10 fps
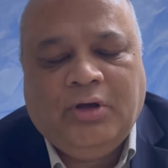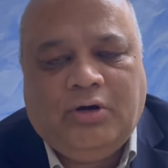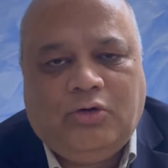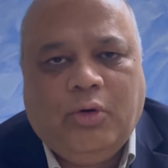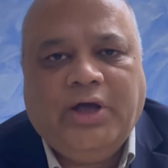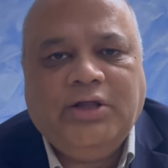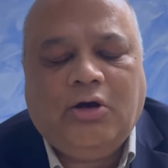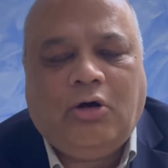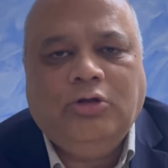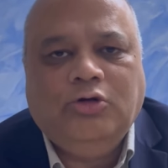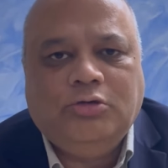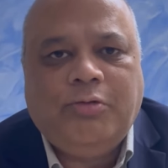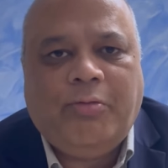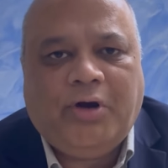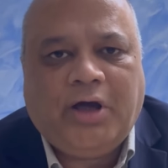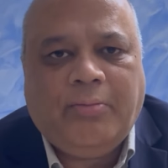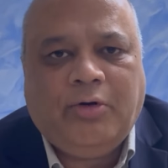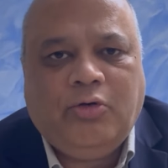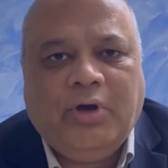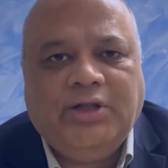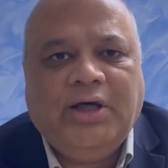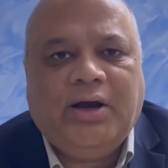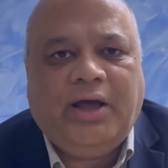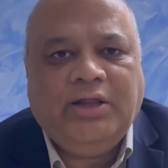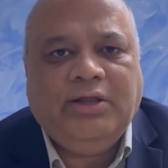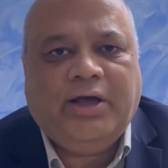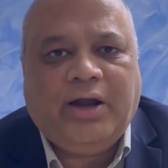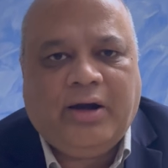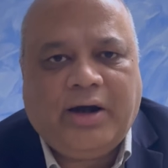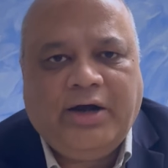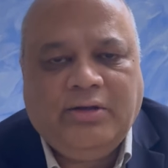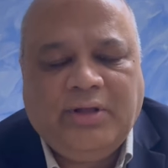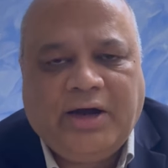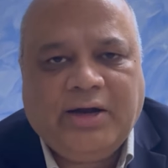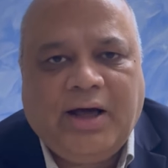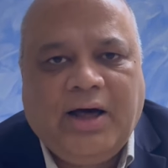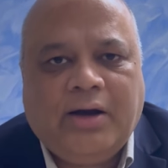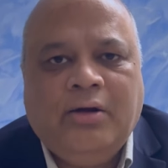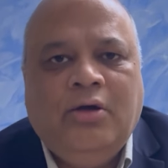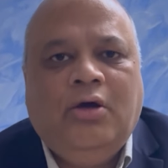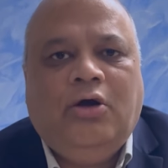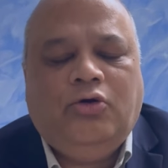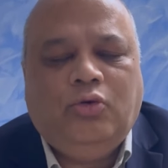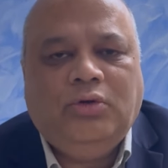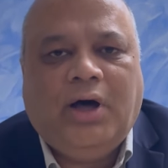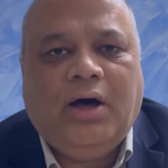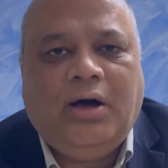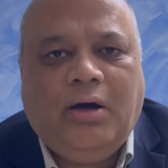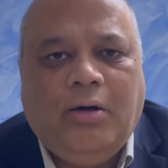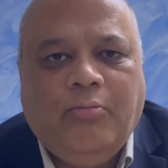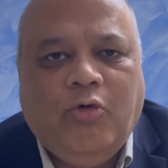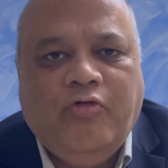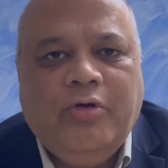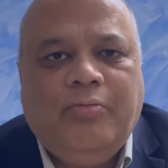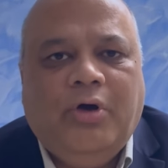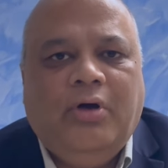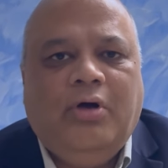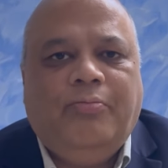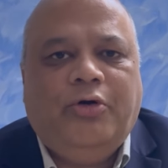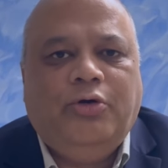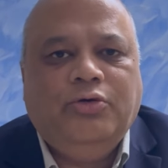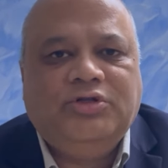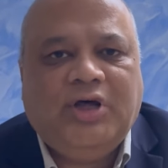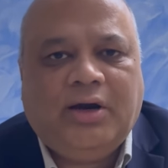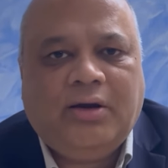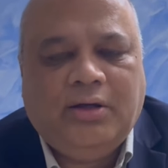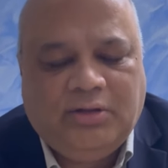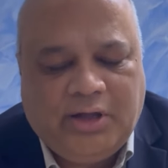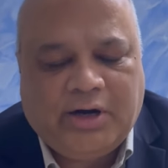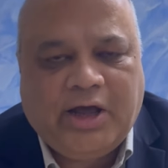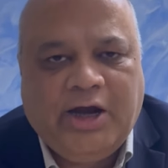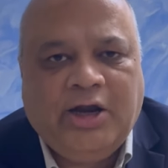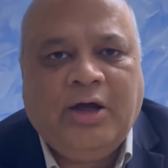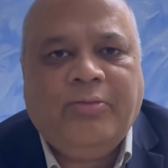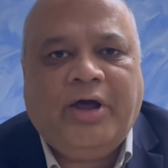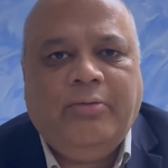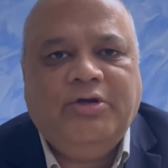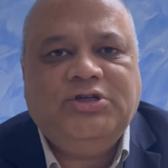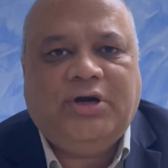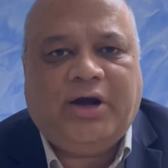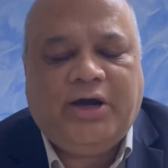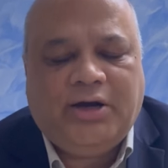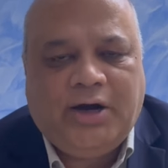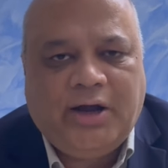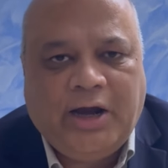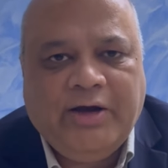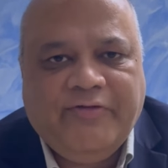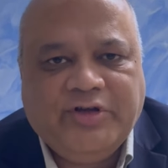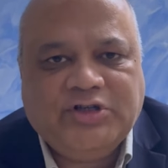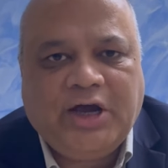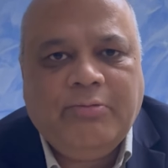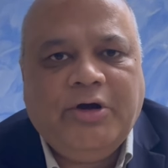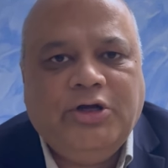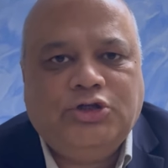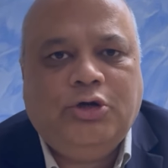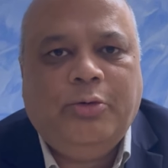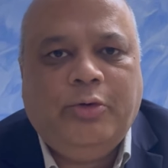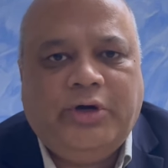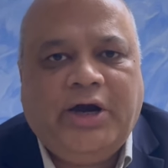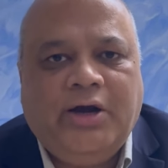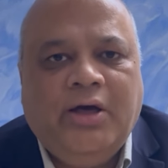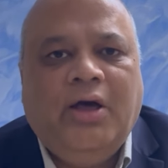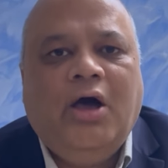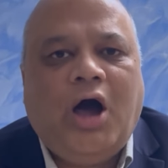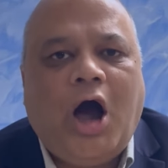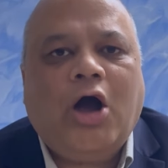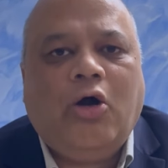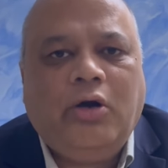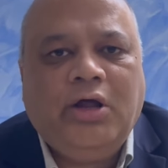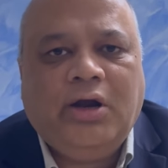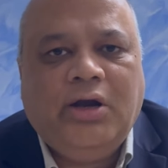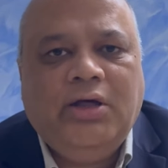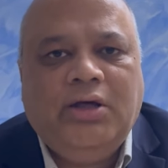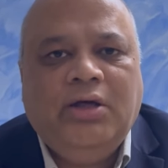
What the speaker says: together all those people come together and they can rent that car to the movie producer. Their income can be generated, and which can be distributed accordingly,